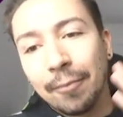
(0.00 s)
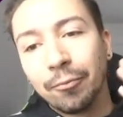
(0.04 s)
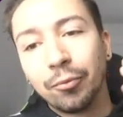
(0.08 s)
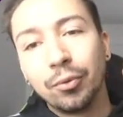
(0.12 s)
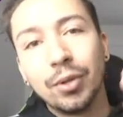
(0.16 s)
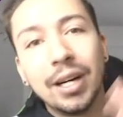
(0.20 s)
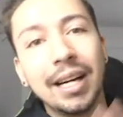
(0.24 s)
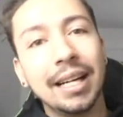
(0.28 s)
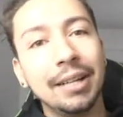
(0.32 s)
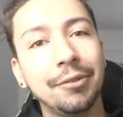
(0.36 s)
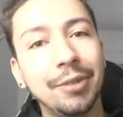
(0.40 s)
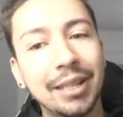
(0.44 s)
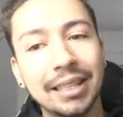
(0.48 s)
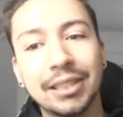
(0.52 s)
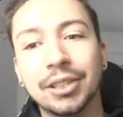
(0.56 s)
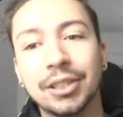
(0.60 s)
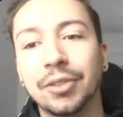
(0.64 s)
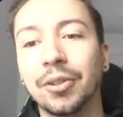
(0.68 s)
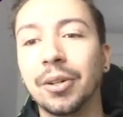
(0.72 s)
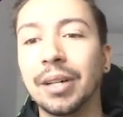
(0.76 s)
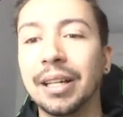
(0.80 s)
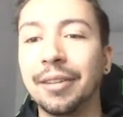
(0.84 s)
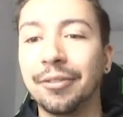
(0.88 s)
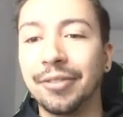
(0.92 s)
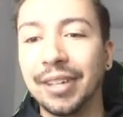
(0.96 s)
really, really
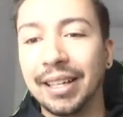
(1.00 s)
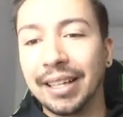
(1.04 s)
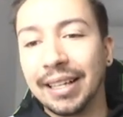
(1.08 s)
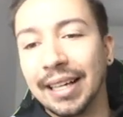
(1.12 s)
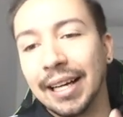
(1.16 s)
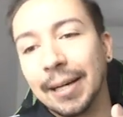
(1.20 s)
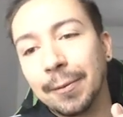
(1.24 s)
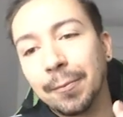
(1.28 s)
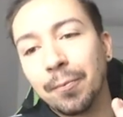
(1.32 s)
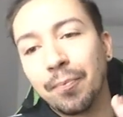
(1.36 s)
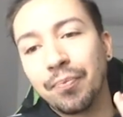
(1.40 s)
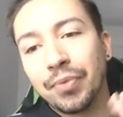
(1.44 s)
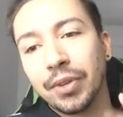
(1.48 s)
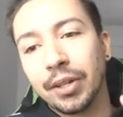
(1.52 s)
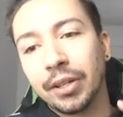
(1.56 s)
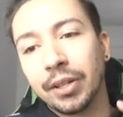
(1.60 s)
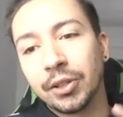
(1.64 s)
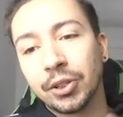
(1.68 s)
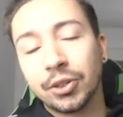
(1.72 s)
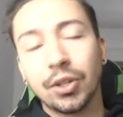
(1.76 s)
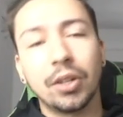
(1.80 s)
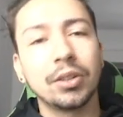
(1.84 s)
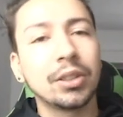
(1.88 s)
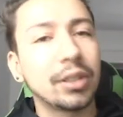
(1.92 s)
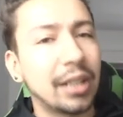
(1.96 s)
strongly thinking
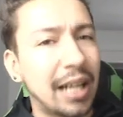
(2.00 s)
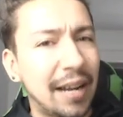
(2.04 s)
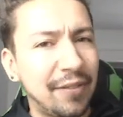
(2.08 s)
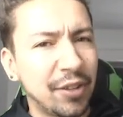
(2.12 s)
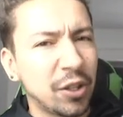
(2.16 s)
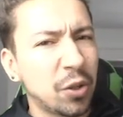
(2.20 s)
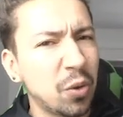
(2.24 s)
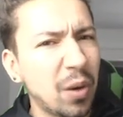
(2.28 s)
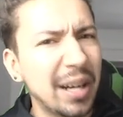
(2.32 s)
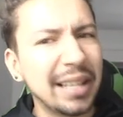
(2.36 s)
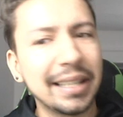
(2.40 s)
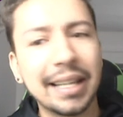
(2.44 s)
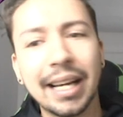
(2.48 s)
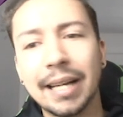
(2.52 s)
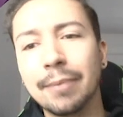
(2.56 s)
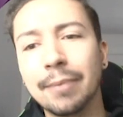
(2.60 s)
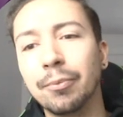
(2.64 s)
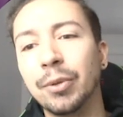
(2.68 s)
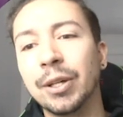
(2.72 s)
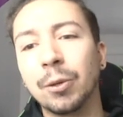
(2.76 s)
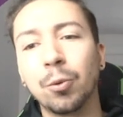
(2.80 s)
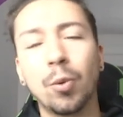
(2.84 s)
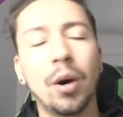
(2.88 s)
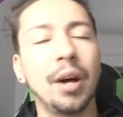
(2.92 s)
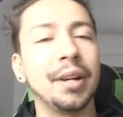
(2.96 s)
Son's going to have a great game
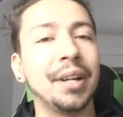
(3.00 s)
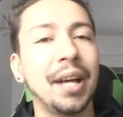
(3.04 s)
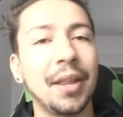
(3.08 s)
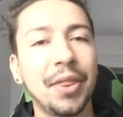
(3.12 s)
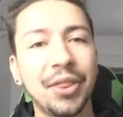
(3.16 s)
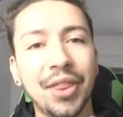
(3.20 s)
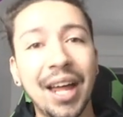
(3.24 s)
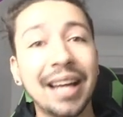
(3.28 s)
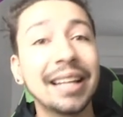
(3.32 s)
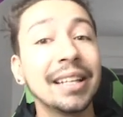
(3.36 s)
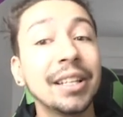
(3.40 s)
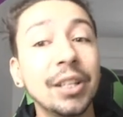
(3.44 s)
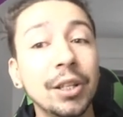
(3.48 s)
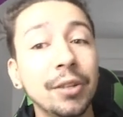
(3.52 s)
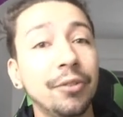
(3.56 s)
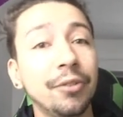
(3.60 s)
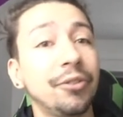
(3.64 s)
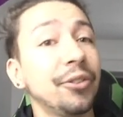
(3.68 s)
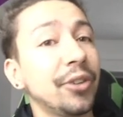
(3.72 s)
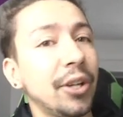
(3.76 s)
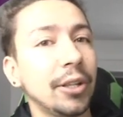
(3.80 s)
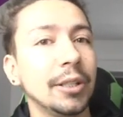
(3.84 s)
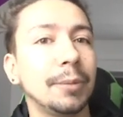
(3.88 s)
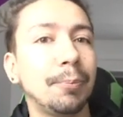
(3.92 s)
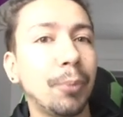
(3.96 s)
week one. Thank you
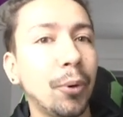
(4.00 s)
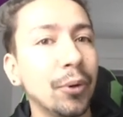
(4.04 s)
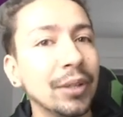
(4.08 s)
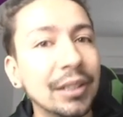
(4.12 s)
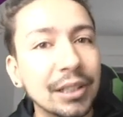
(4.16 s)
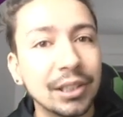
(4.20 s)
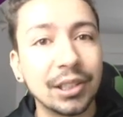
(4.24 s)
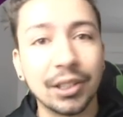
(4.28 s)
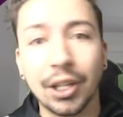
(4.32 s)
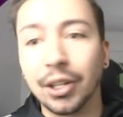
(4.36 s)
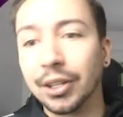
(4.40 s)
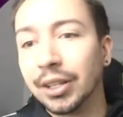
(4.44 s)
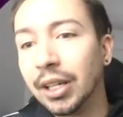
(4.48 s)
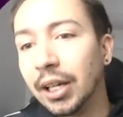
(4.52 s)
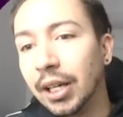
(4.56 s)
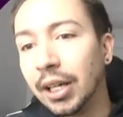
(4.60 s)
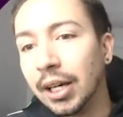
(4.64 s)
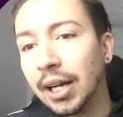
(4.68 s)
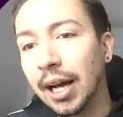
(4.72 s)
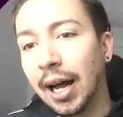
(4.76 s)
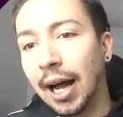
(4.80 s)
for those points, Son.